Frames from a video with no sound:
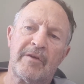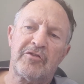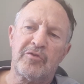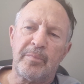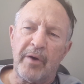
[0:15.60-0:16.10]

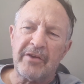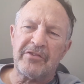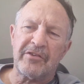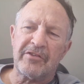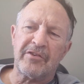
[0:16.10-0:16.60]

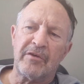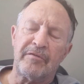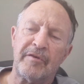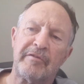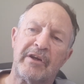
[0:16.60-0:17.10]
expresses so
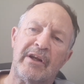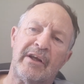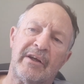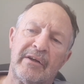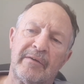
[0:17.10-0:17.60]

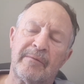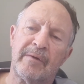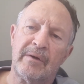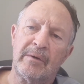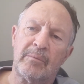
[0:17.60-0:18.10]
vividly and
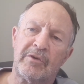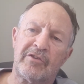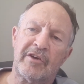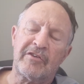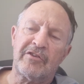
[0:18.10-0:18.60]
with
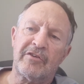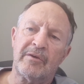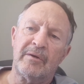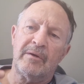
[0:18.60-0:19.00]
such